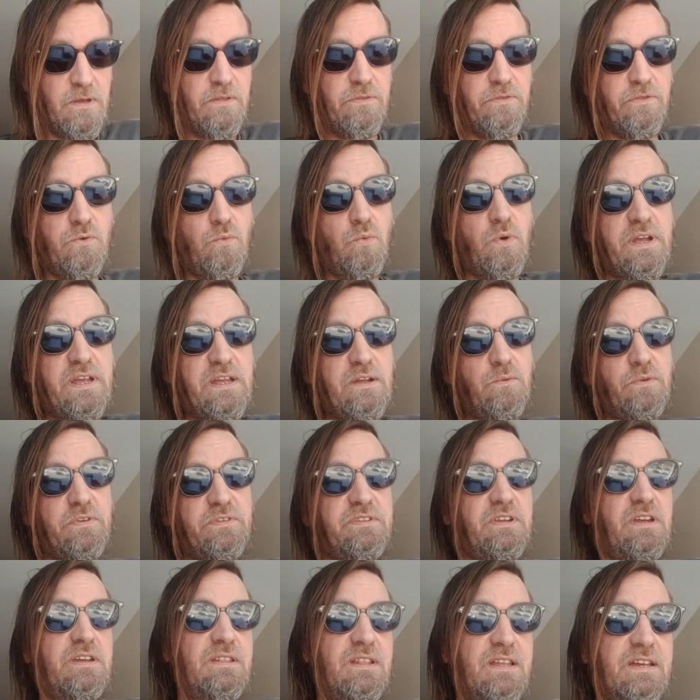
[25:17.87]
The way it was
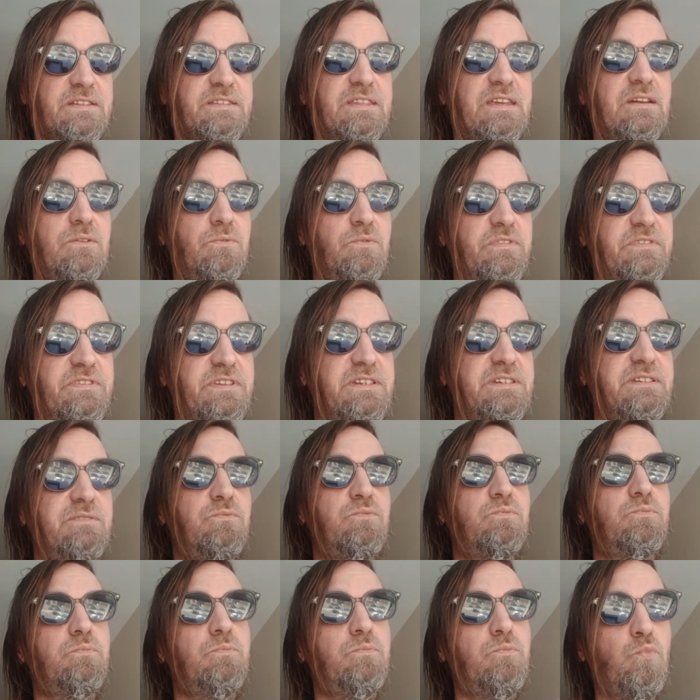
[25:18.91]
done like that was he
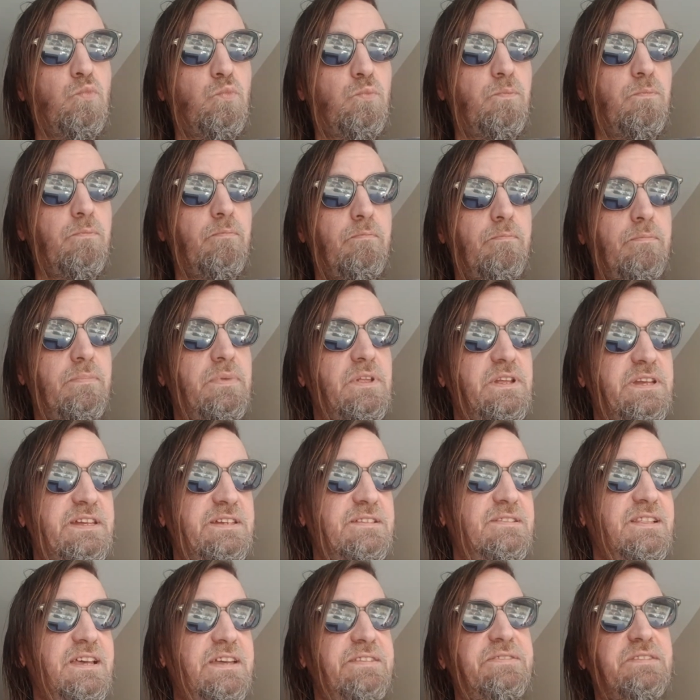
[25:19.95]

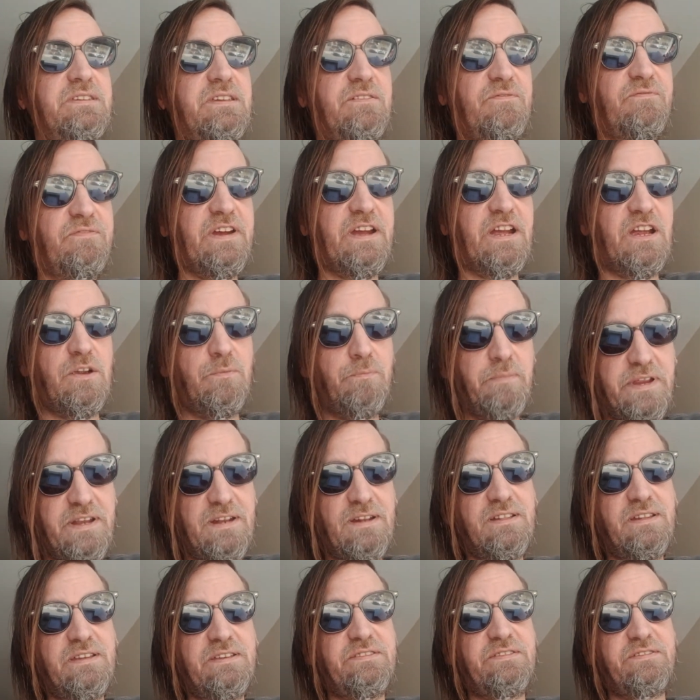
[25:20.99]
let the
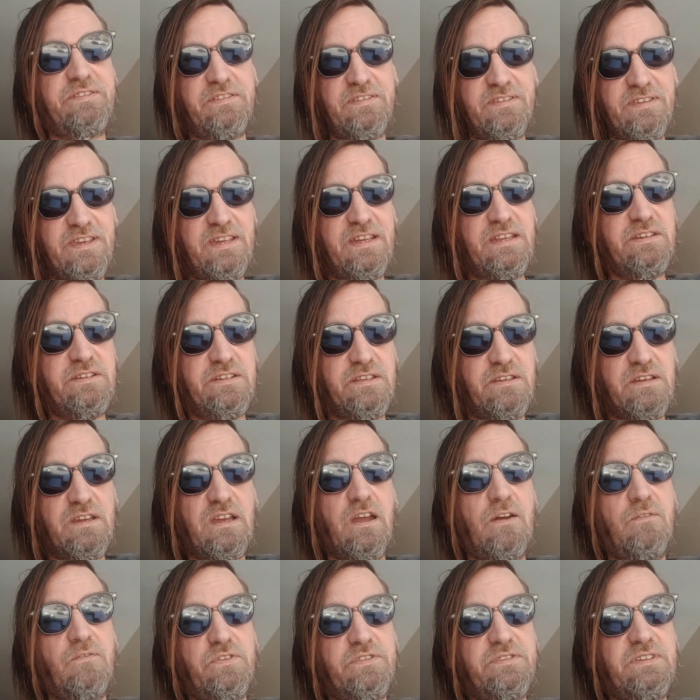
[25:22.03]
environmentalists into the
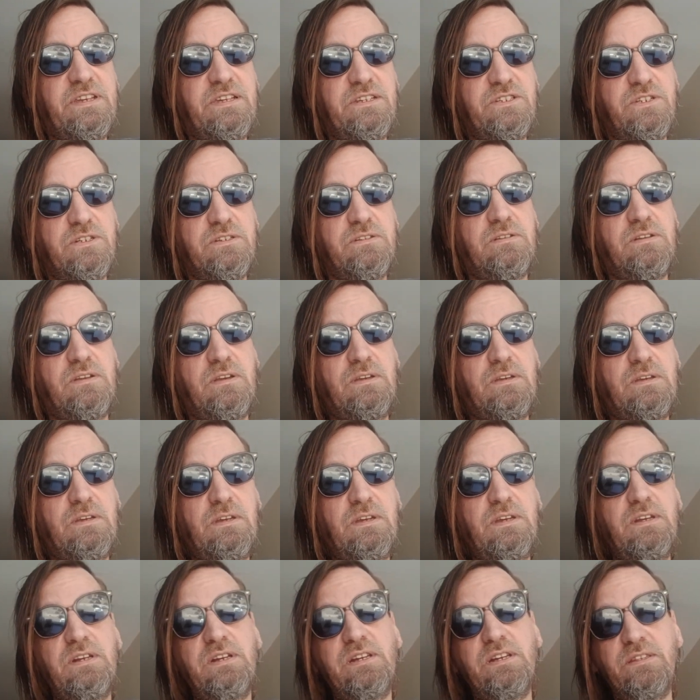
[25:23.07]
conversation,
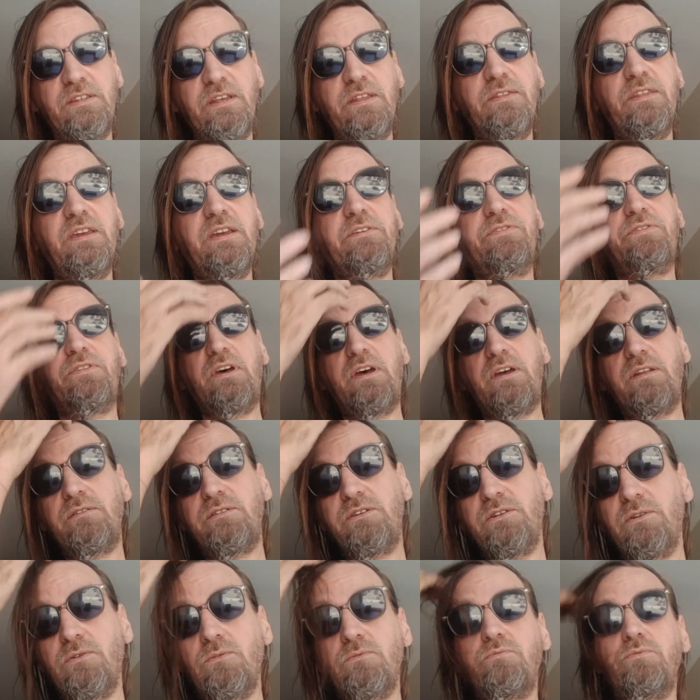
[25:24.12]
and then they thought,
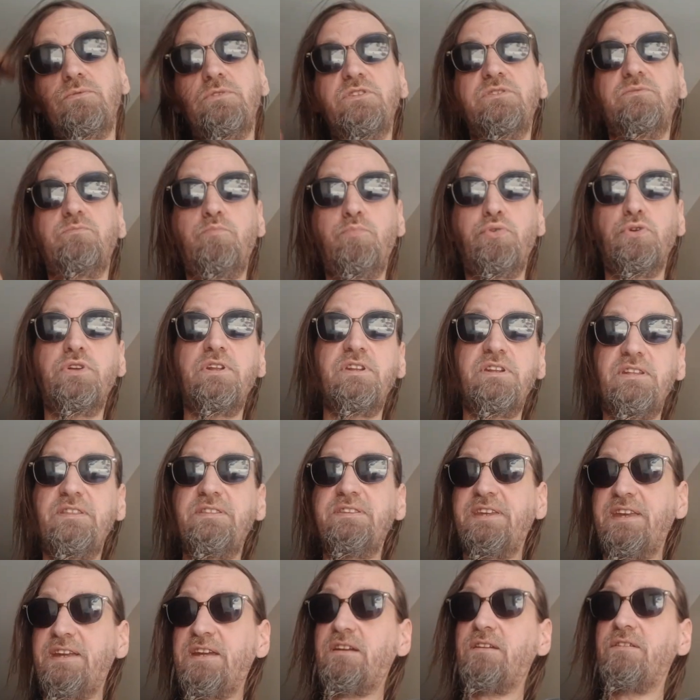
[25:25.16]
just put it
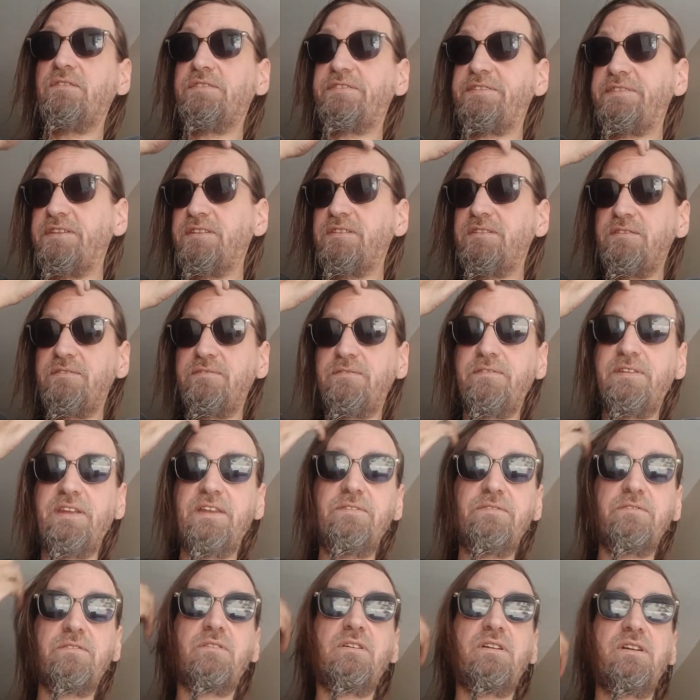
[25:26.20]
in the air instead of
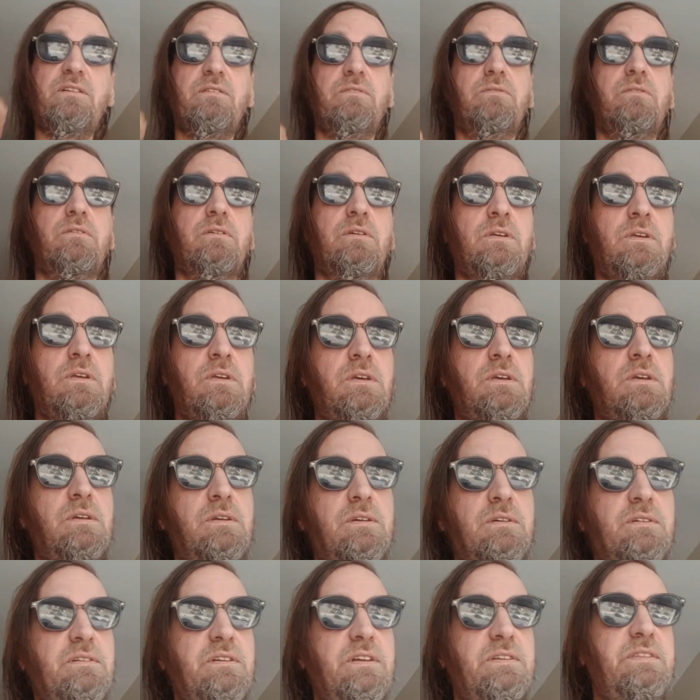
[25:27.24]
in the ground,
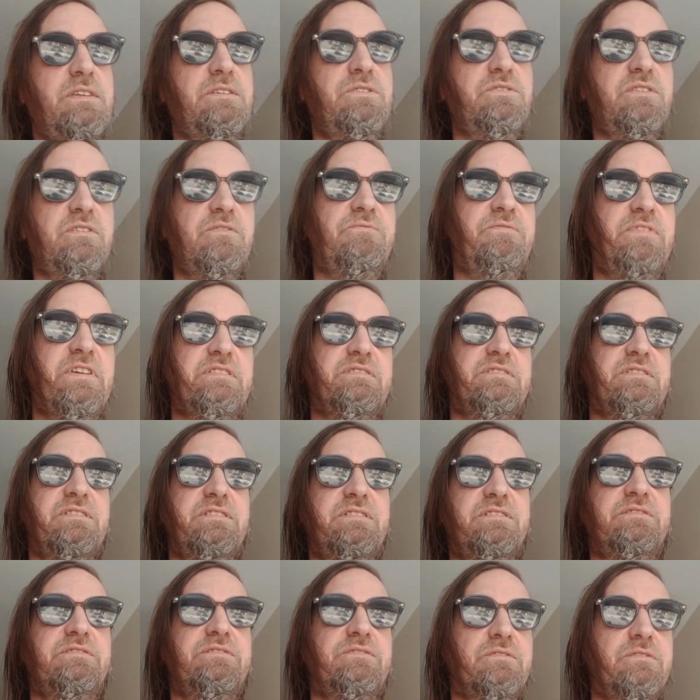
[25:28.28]
and then you can fix it
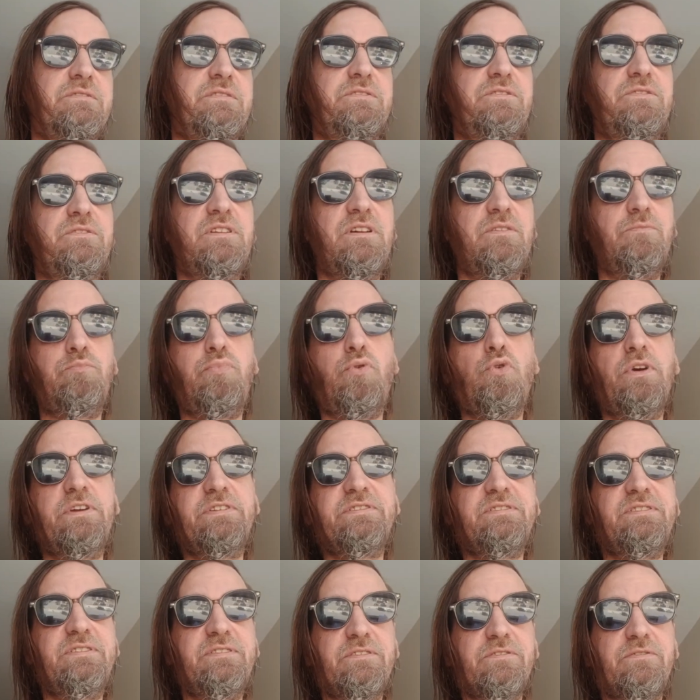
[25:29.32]
easier. Then you're not
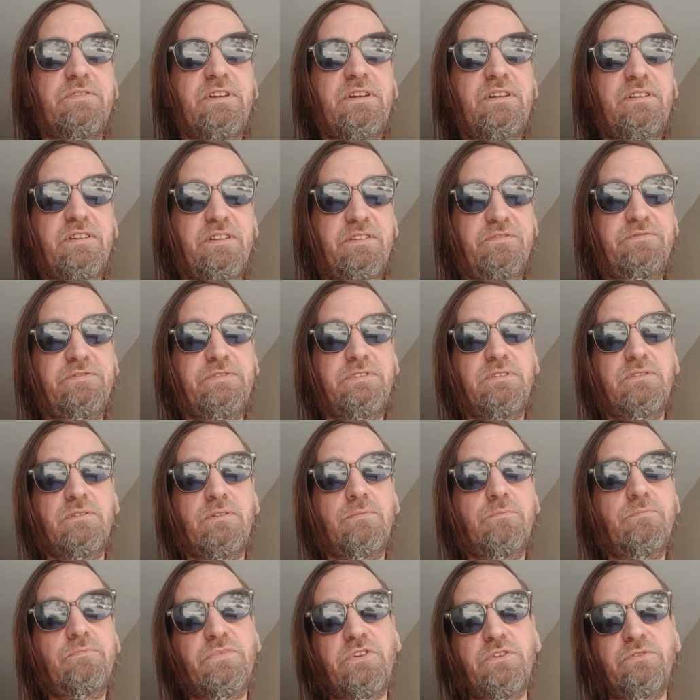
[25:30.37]
poisoning the ground if
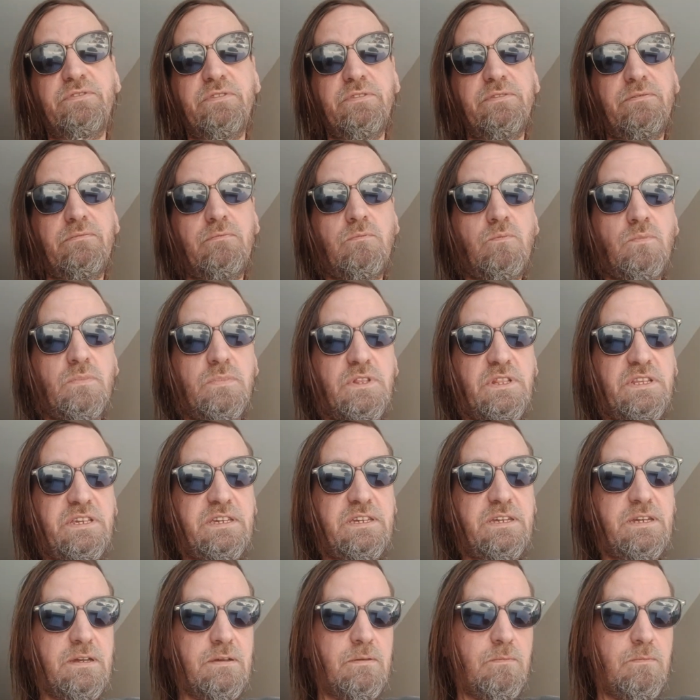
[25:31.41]
there's a leak.